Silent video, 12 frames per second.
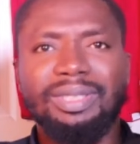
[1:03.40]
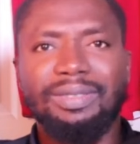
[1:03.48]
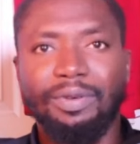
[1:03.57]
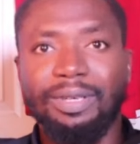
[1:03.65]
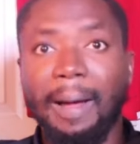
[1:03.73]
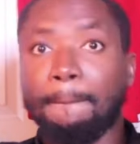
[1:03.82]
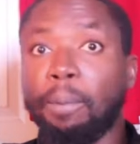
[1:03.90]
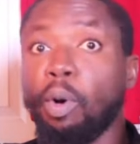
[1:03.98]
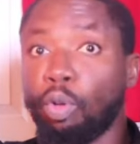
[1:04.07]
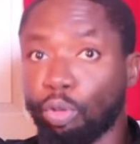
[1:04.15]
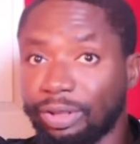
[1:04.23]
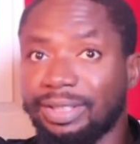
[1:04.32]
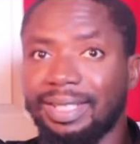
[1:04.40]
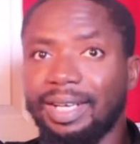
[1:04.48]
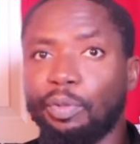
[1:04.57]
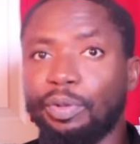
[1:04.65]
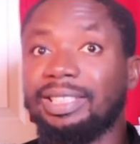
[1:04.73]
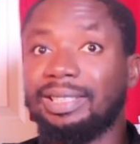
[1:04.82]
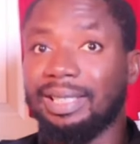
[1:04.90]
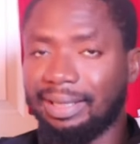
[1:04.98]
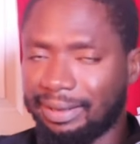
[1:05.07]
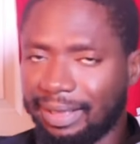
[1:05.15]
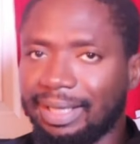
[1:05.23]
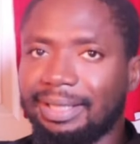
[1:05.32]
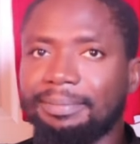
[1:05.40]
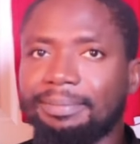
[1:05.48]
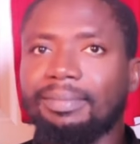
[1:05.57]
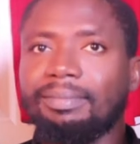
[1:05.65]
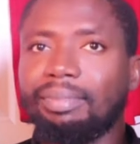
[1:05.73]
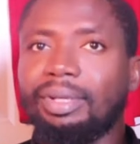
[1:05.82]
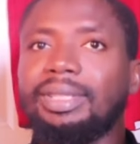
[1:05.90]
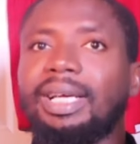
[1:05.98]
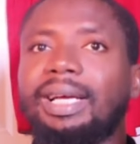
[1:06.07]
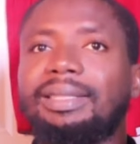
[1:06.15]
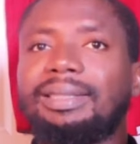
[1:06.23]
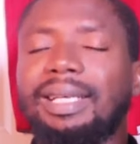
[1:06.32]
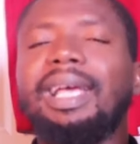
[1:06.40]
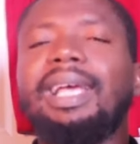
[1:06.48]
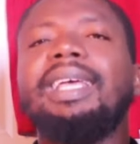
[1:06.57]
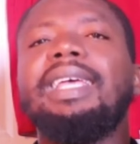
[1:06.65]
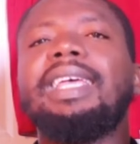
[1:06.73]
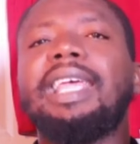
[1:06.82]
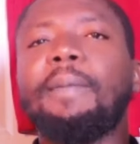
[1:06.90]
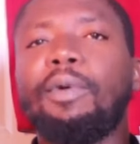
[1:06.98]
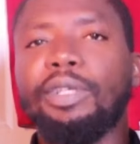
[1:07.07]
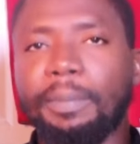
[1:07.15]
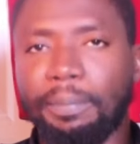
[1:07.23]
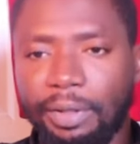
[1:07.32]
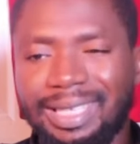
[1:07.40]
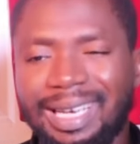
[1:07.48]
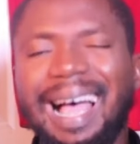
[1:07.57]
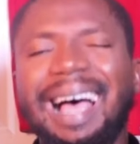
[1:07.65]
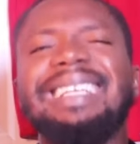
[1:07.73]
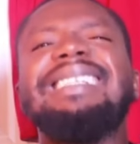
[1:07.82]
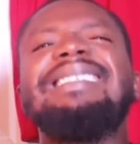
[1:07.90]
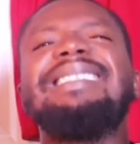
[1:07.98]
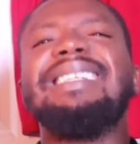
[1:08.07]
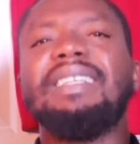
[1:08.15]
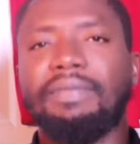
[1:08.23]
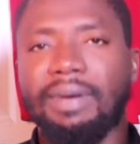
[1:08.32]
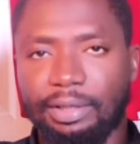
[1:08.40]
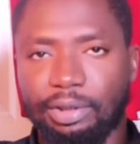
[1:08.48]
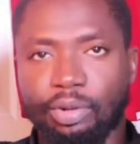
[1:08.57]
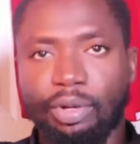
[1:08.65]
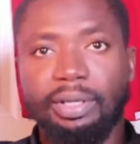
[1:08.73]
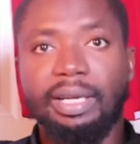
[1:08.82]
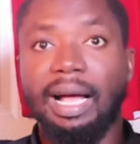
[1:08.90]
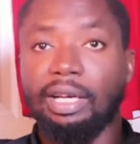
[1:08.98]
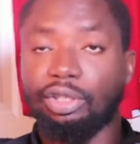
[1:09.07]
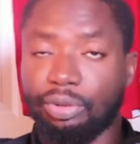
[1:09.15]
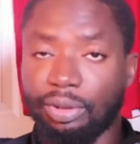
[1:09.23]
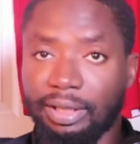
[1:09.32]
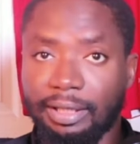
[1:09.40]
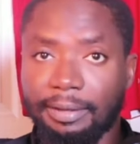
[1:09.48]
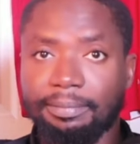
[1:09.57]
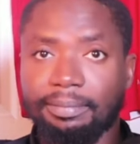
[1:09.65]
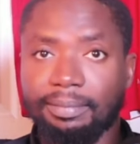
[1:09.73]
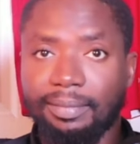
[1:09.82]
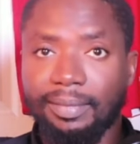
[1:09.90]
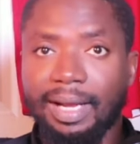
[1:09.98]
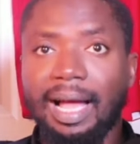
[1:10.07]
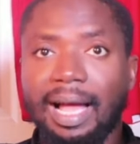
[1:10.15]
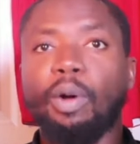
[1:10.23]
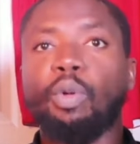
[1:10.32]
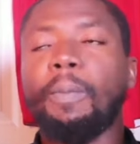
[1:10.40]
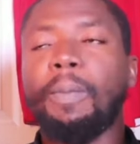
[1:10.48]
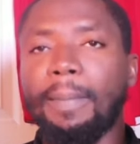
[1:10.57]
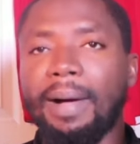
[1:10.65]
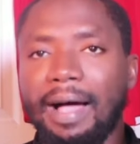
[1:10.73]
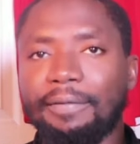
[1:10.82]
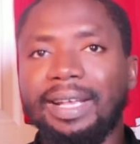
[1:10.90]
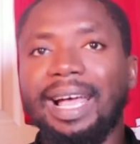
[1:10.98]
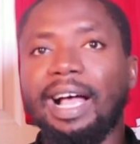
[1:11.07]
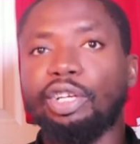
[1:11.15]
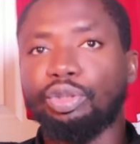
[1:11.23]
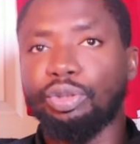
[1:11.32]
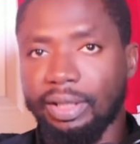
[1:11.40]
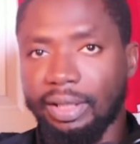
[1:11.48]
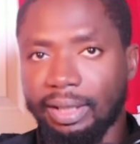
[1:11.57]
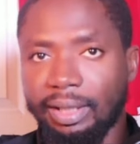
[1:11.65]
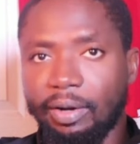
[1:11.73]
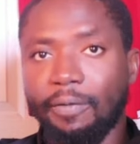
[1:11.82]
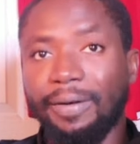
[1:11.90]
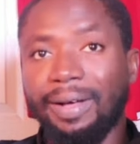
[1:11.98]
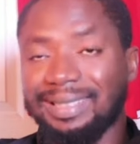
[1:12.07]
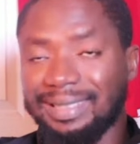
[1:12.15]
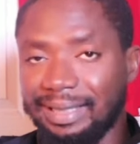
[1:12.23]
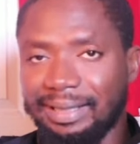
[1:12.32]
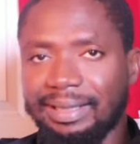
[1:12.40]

for that post, which he deleted. But yet, he came on the pitch and he delivers, scoring a hat trick and Cole Palmer having a hat trick of assist